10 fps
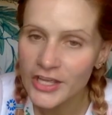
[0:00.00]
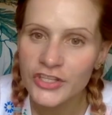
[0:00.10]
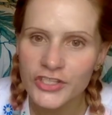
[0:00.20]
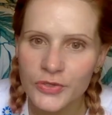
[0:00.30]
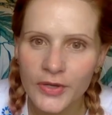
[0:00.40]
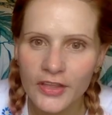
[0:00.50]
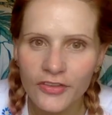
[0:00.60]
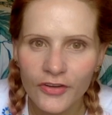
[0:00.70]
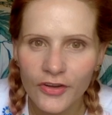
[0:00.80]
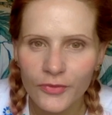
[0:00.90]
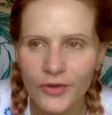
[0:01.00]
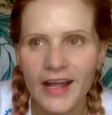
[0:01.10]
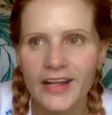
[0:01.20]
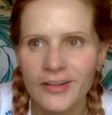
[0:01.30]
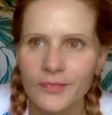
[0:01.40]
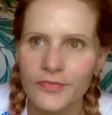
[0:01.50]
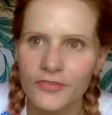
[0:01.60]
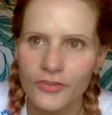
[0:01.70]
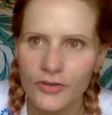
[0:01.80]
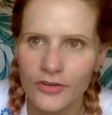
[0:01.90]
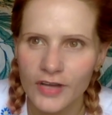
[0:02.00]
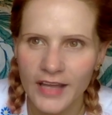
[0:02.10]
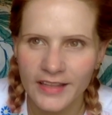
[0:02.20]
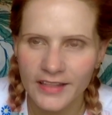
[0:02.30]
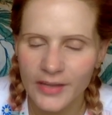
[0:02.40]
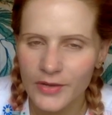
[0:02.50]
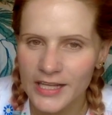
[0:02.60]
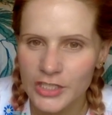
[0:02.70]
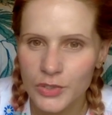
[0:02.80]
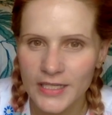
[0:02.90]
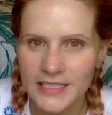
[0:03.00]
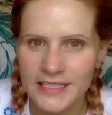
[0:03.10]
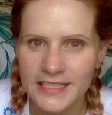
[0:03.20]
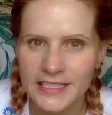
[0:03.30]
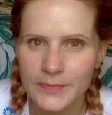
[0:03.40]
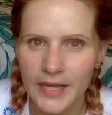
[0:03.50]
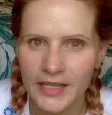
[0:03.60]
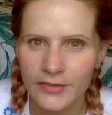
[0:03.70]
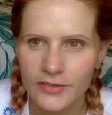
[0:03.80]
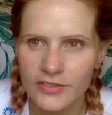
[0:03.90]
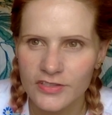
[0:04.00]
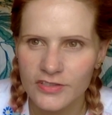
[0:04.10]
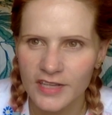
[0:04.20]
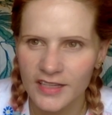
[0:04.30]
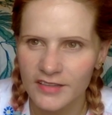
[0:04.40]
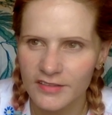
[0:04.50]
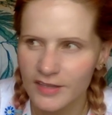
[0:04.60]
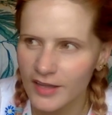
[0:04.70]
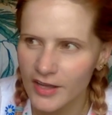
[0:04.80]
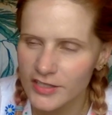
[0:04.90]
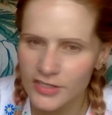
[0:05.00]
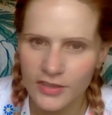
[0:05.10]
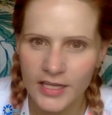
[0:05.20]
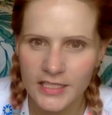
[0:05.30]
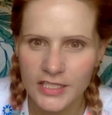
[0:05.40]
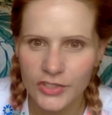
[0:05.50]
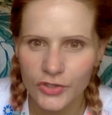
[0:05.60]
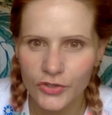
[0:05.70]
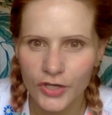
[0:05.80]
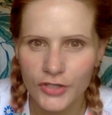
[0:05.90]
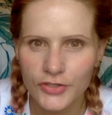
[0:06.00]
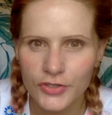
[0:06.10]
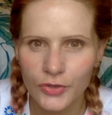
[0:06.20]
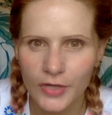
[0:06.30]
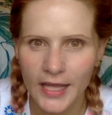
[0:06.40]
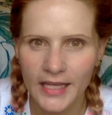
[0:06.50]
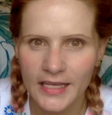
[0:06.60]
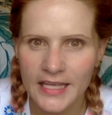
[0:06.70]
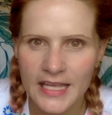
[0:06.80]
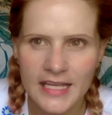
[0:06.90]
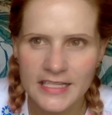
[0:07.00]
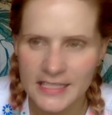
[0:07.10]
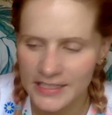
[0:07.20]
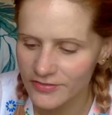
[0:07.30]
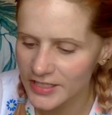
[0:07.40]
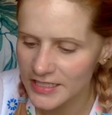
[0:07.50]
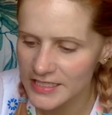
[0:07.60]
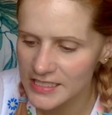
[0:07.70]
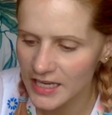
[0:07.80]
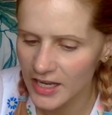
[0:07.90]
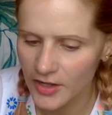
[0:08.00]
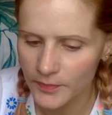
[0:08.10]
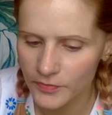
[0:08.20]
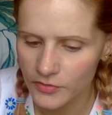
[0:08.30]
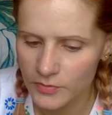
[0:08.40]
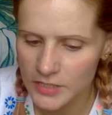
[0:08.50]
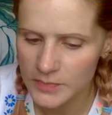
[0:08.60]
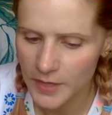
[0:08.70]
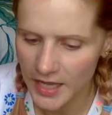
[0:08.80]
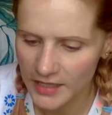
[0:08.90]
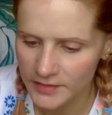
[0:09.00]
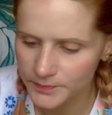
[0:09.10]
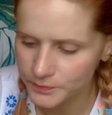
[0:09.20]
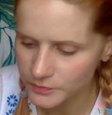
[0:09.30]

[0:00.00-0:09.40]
So I thought, well, I think they were like £26, like under €30 all in, delivered from Spain.